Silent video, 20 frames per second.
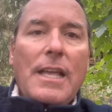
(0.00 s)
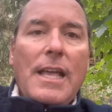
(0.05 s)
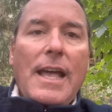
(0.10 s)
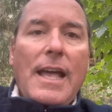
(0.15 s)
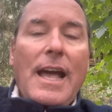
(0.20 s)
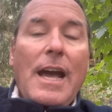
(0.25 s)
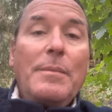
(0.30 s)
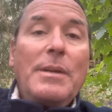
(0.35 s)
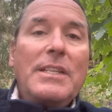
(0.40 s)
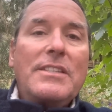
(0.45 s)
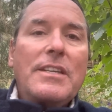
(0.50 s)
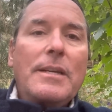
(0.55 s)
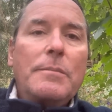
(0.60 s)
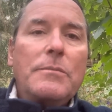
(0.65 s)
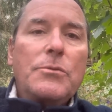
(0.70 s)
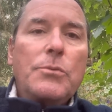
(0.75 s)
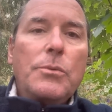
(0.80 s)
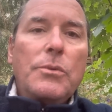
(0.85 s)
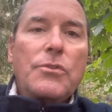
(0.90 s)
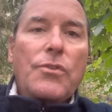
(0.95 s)
How many
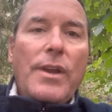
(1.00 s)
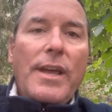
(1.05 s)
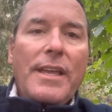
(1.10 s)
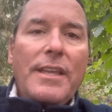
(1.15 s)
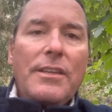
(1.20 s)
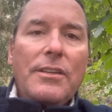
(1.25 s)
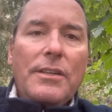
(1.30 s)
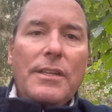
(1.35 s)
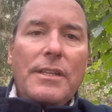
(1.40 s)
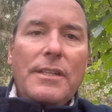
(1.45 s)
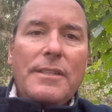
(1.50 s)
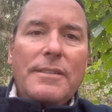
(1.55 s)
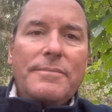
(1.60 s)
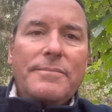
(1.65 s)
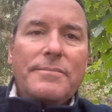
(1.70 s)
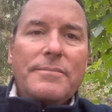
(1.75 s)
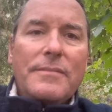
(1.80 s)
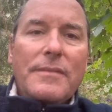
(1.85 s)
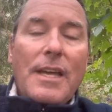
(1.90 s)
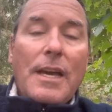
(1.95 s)
times were you triangulated?
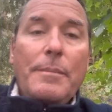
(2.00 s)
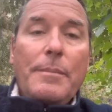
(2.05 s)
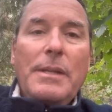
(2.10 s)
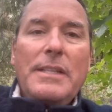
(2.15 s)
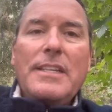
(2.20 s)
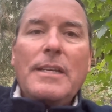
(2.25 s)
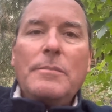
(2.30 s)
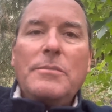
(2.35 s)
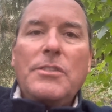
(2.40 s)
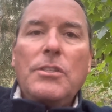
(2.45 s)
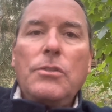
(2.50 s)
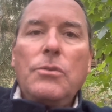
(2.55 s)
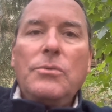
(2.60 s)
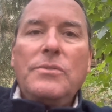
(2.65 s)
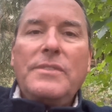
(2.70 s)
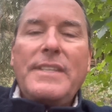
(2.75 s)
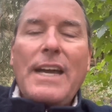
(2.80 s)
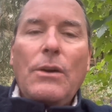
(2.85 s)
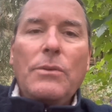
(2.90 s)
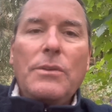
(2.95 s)
How many times did you
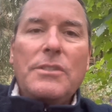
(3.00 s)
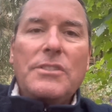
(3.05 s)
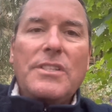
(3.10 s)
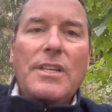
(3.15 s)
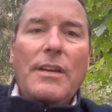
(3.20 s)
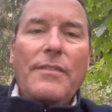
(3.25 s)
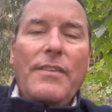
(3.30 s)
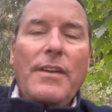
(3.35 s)
doubt yourself?